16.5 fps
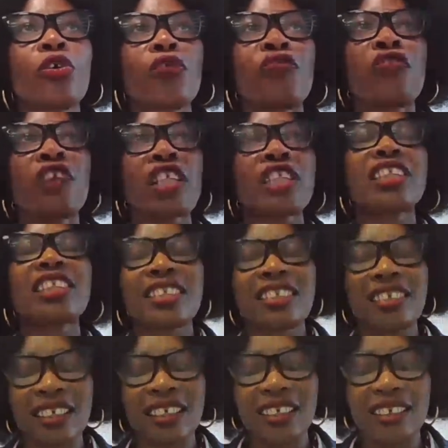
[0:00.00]
first
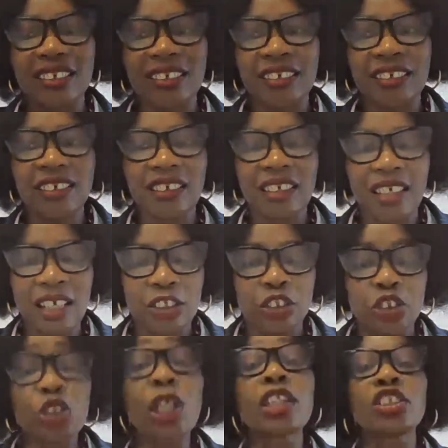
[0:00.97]

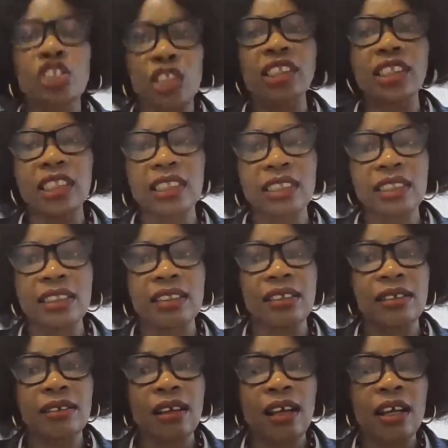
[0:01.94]
trendsetters,
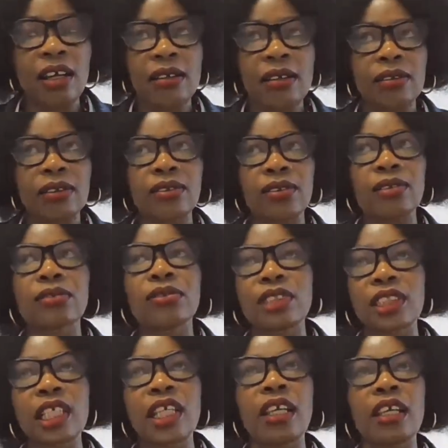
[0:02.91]
so to
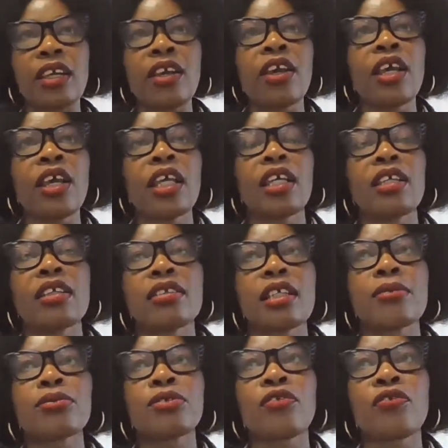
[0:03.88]
say, in
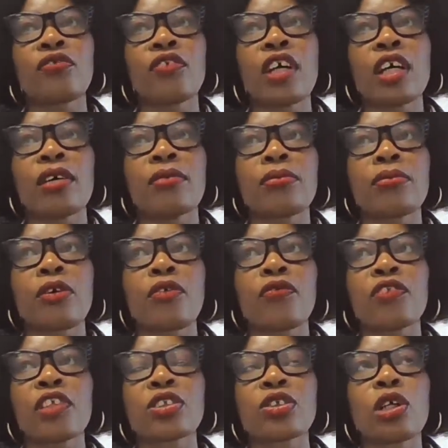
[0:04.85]
terms of
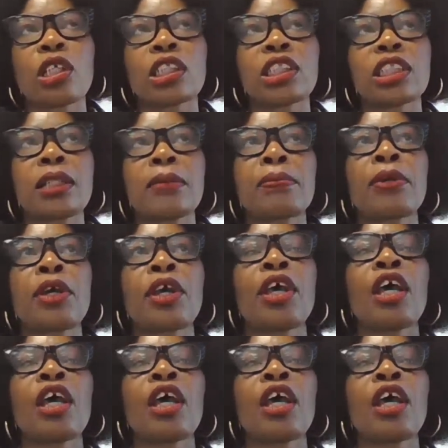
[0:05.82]
the scholarship.